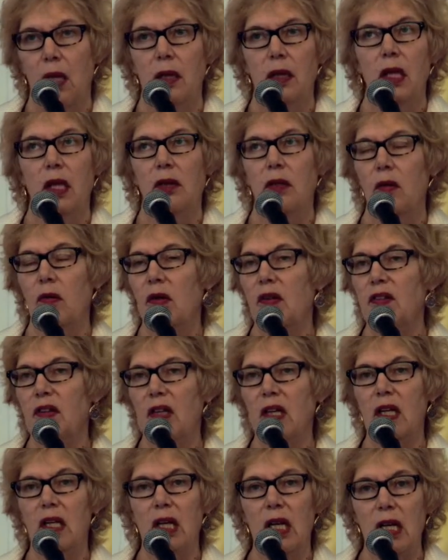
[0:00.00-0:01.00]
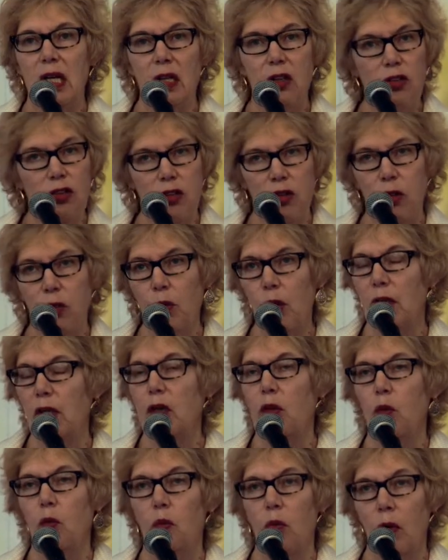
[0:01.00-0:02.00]
that there isn't an issue
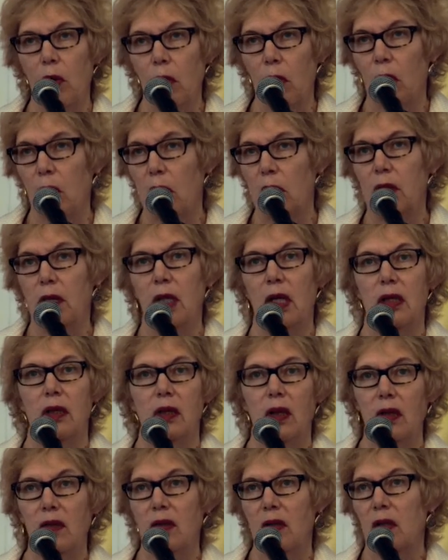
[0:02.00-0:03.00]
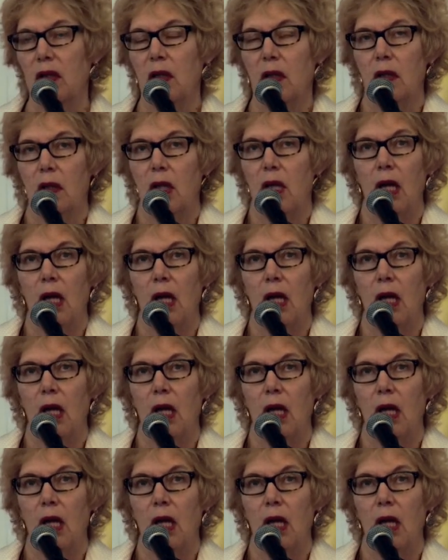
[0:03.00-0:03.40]
in the world that doesn't